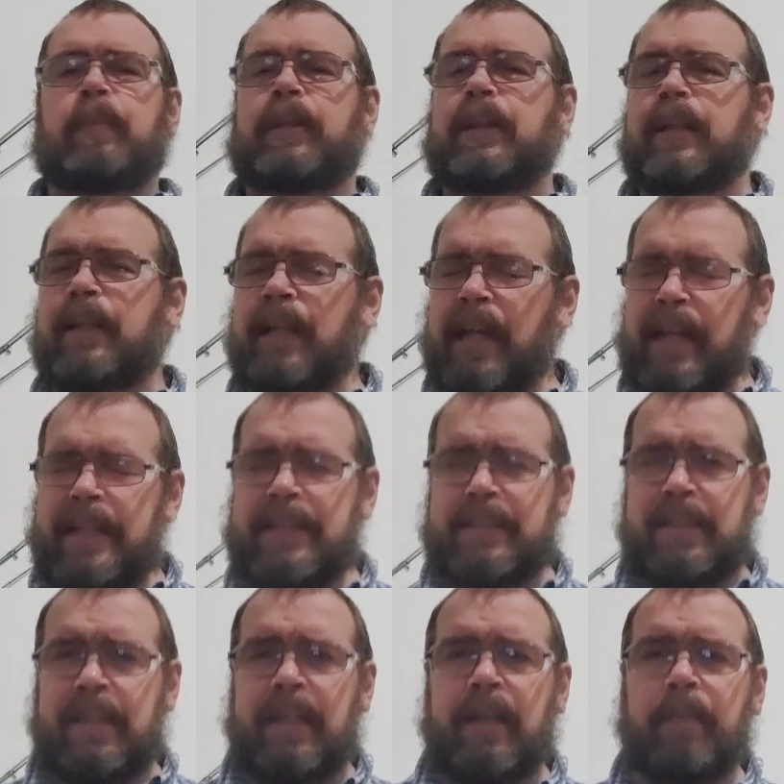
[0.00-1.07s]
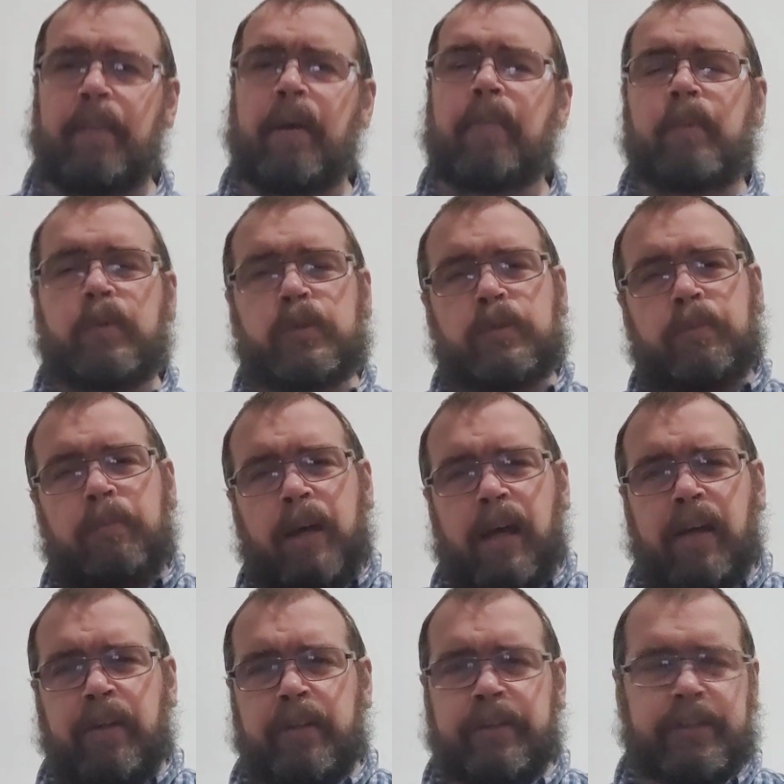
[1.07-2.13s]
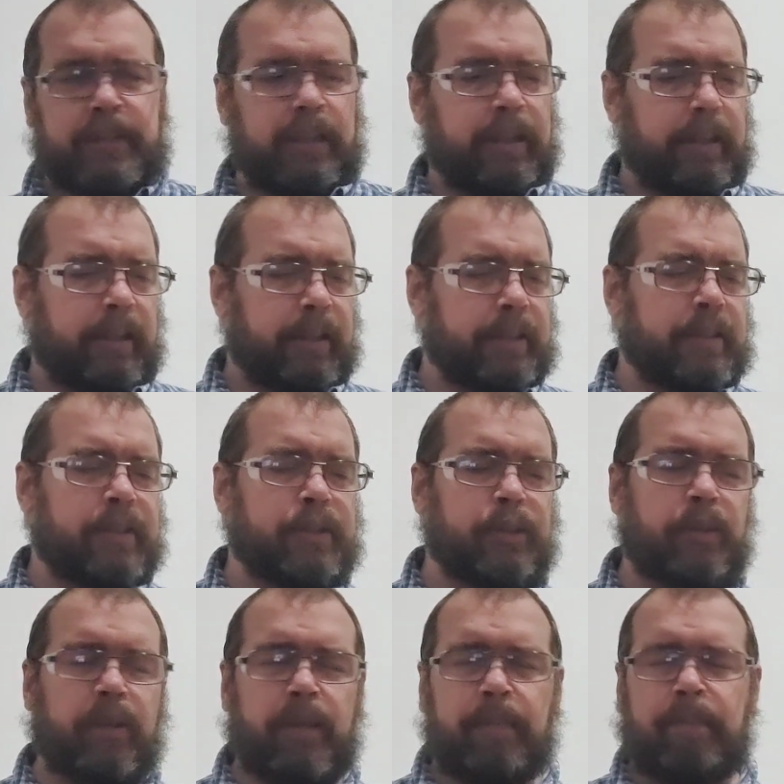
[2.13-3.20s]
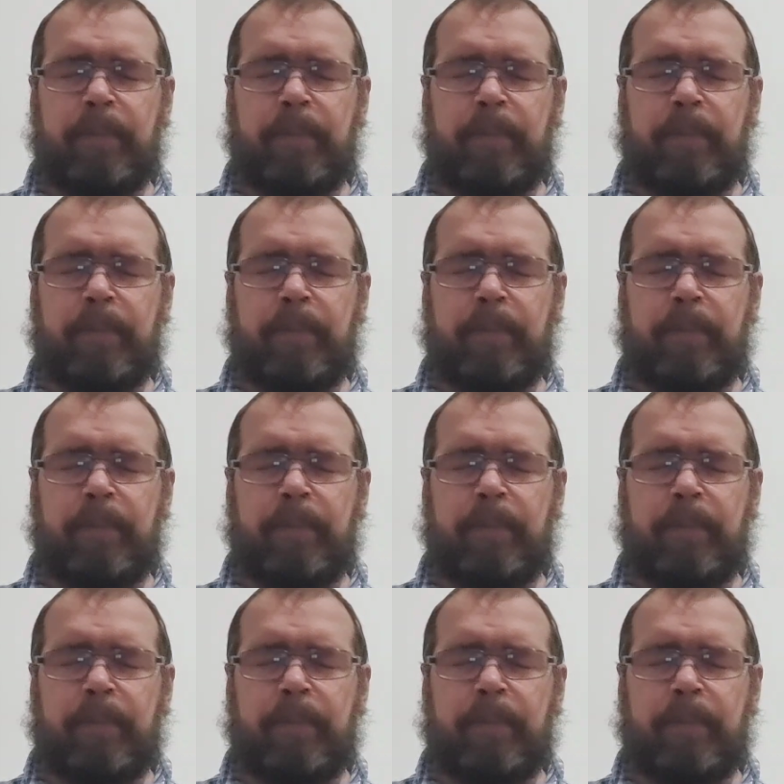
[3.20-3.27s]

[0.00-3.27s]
But the nice thing about most modern shotguns is you can